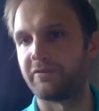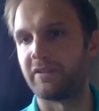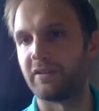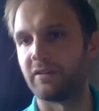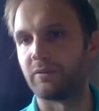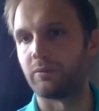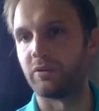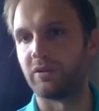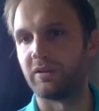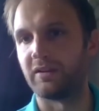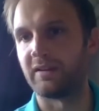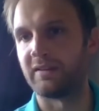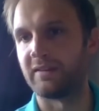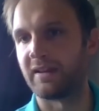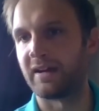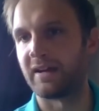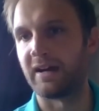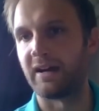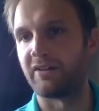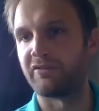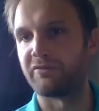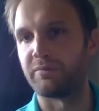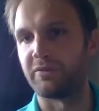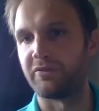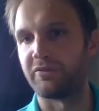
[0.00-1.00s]
that we didn't
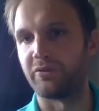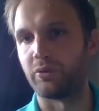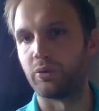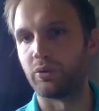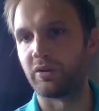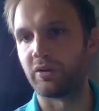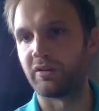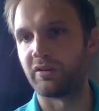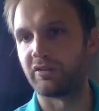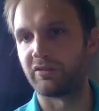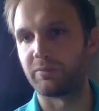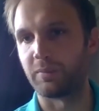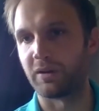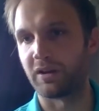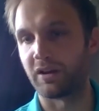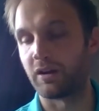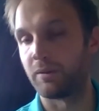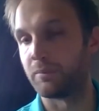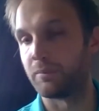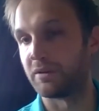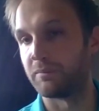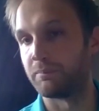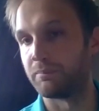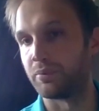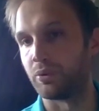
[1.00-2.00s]
have before, and it's become
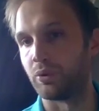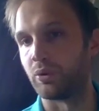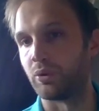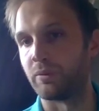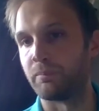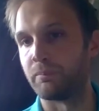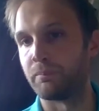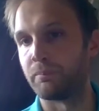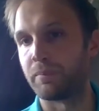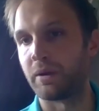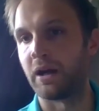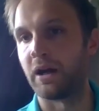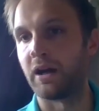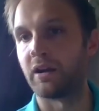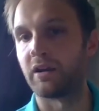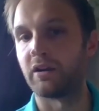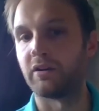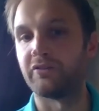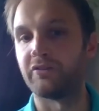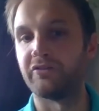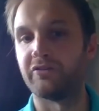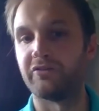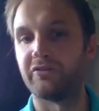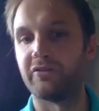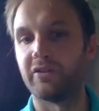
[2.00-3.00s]
an important part
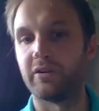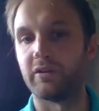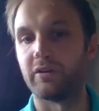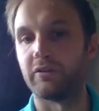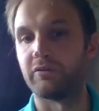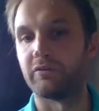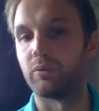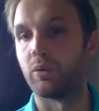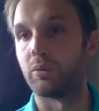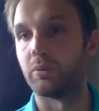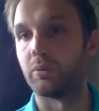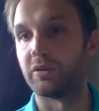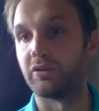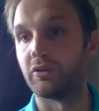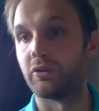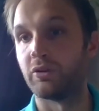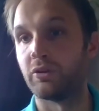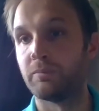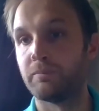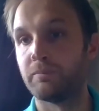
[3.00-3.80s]
of what we do.